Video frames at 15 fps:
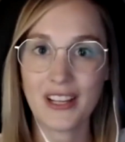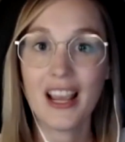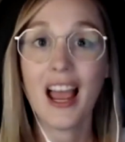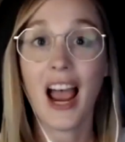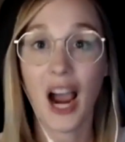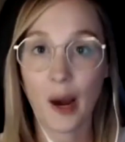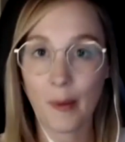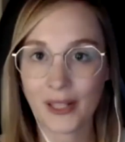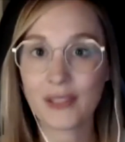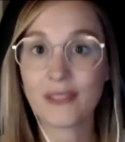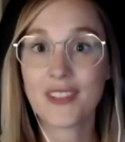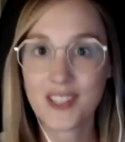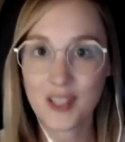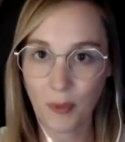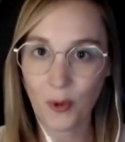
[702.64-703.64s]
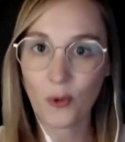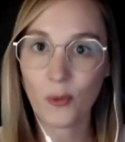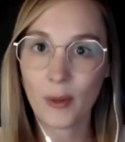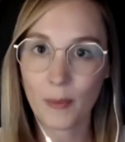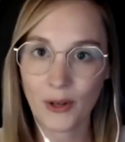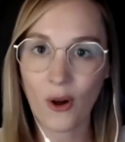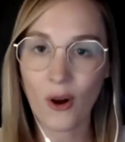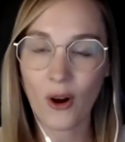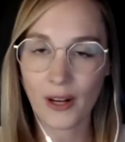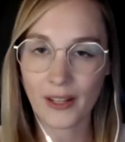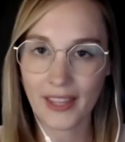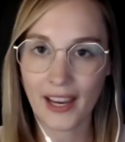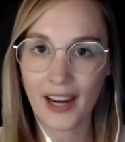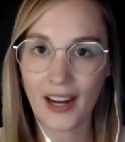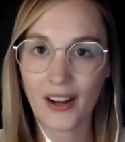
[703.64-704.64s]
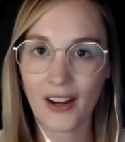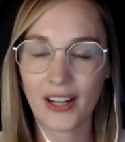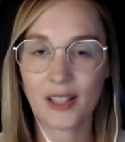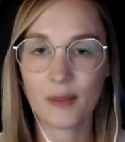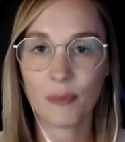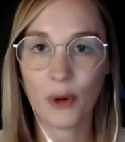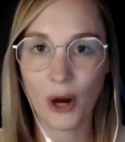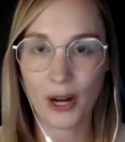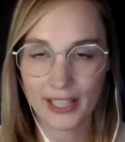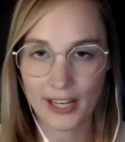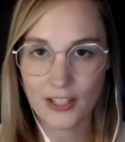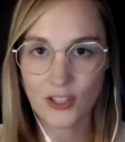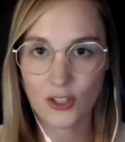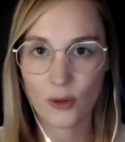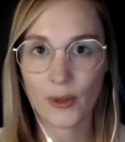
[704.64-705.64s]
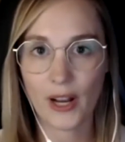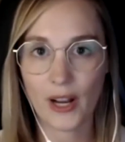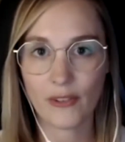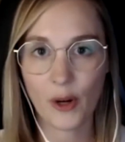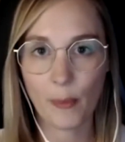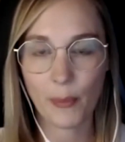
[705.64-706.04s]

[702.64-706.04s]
how many visible women are there in broadcast or whatever,